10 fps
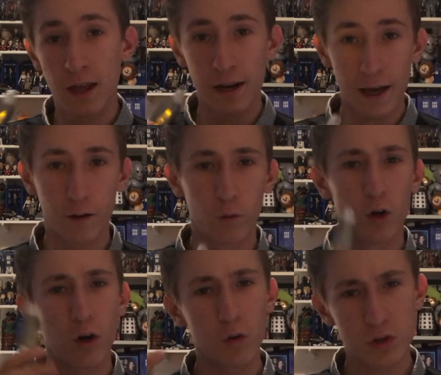Now,
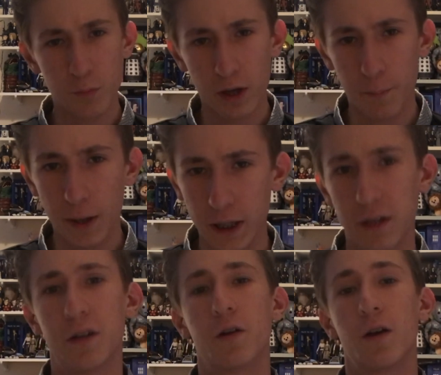on to my
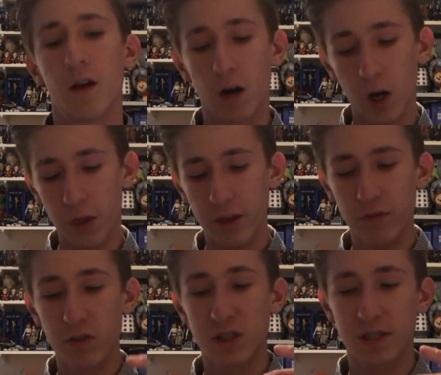opinion. I
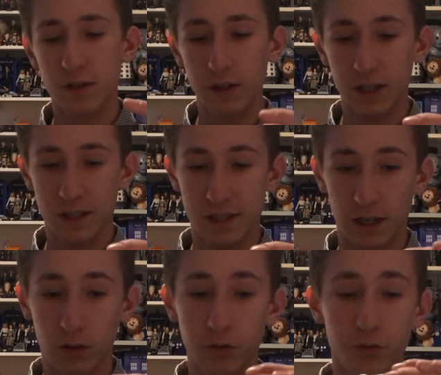think the design
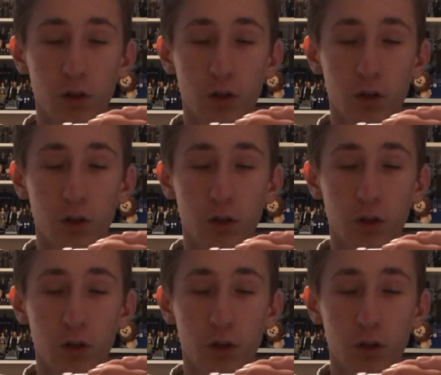itself,